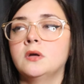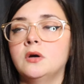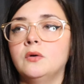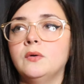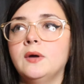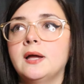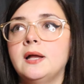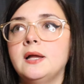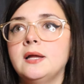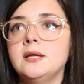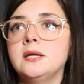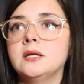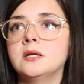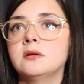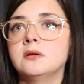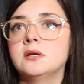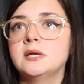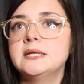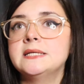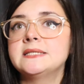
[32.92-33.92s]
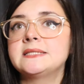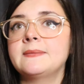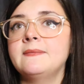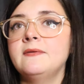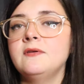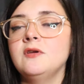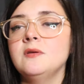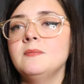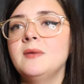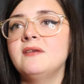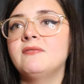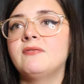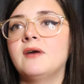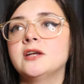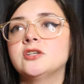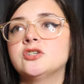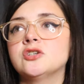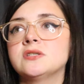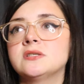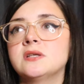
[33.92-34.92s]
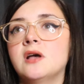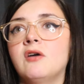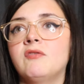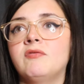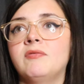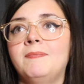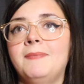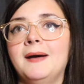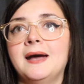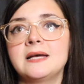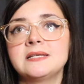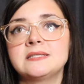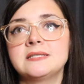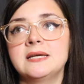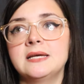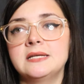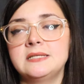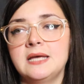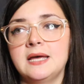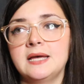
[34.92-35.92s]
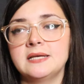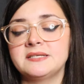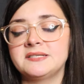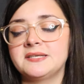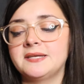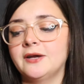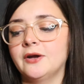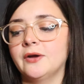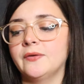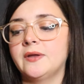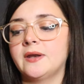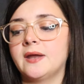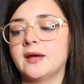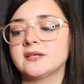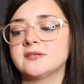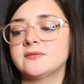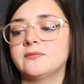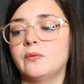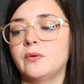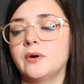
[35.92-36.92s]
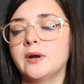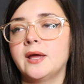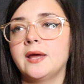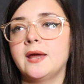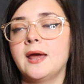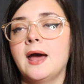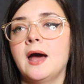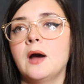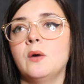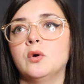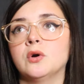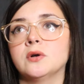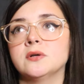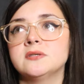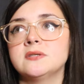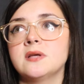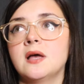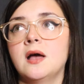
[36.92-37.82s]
Okay, some of you may find yourself passing a test here in the next 48 hours.